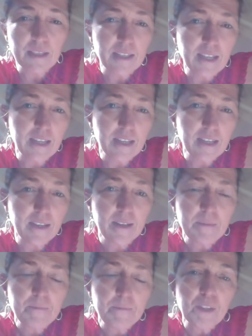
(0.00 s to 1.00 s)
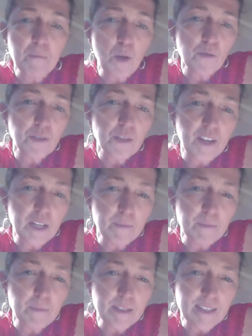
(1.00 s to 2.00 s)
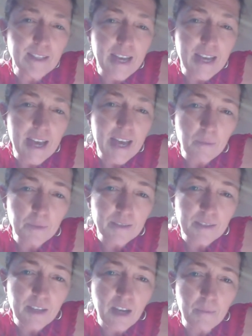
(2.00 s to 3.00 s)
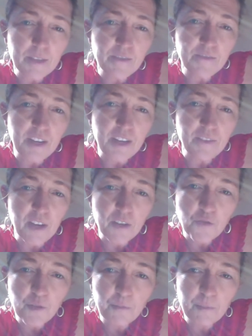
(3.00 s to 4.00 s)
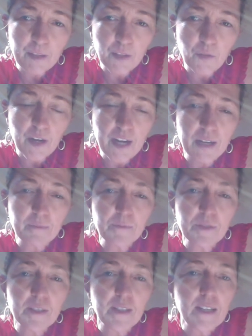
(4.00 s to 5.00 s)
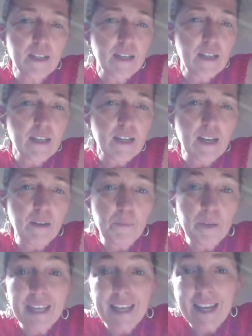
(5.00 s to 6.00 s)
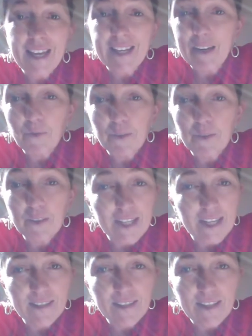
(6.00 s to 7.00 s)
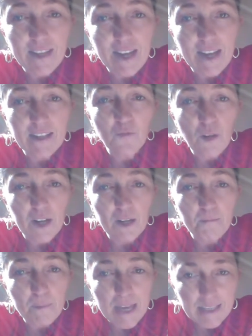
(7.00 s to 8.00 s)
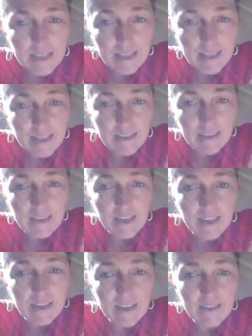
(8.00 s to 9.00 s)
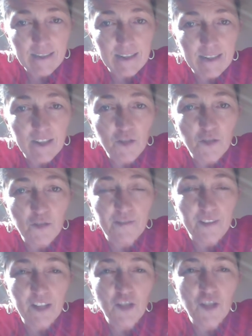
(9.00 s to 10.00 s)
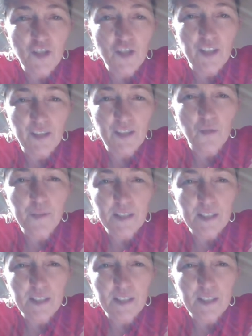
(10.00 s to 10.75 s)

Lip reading: C. Most vitamin C tablets come as 500 milligrams. But again, I really can't say I can recommend this as an intervention until we